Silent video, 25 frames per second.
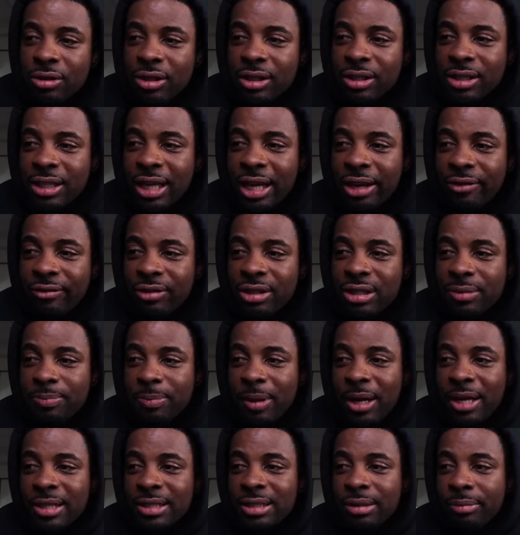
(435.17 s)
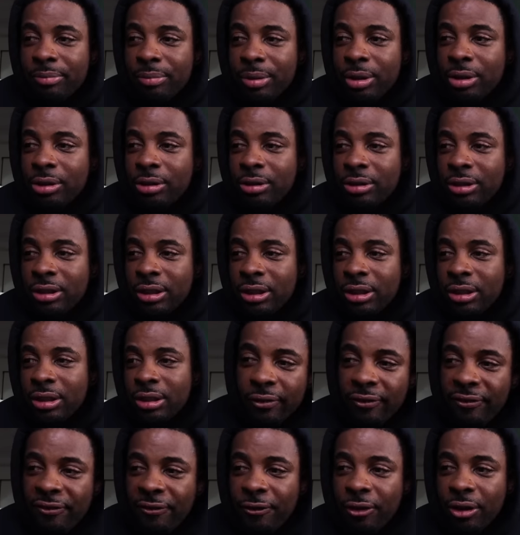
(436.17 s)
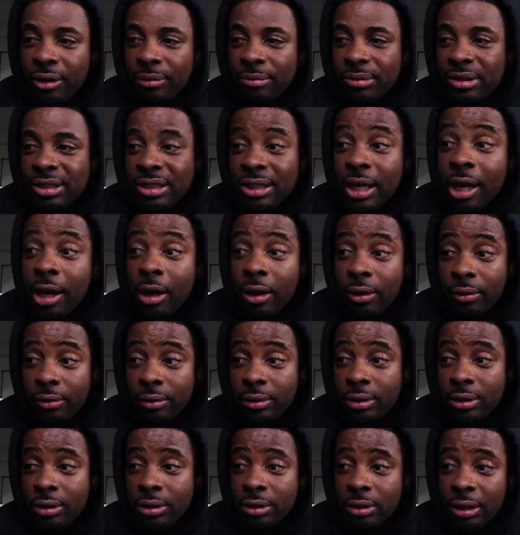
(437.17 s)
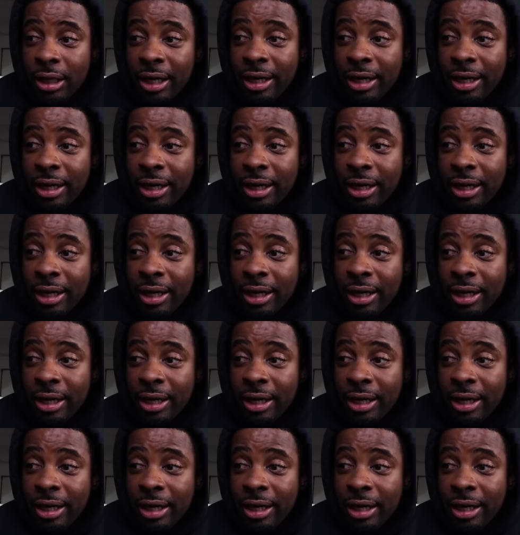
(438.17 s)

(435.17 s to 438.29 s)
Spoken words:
to take responsibility for themselves